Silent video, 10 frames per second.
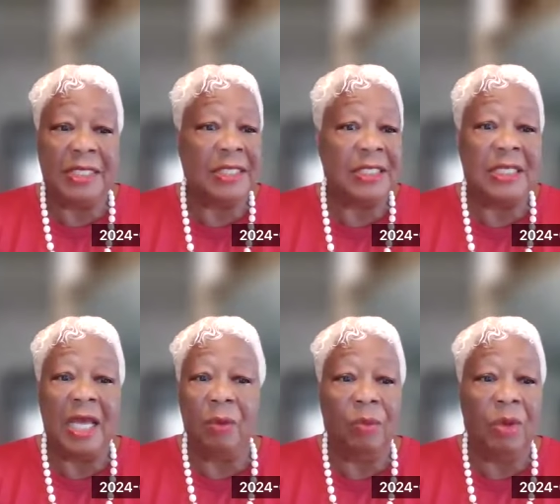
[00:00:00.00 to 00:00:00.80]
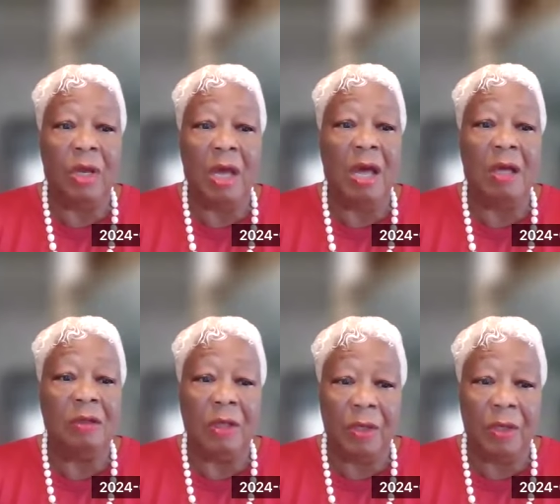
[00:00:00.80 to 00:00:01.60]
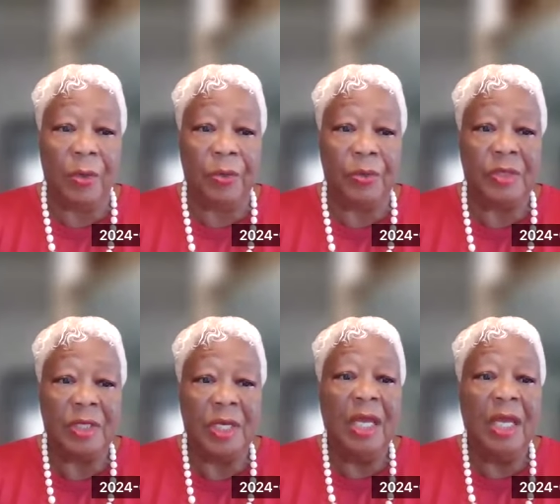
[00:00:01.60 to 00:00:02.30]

It's not a one-call close.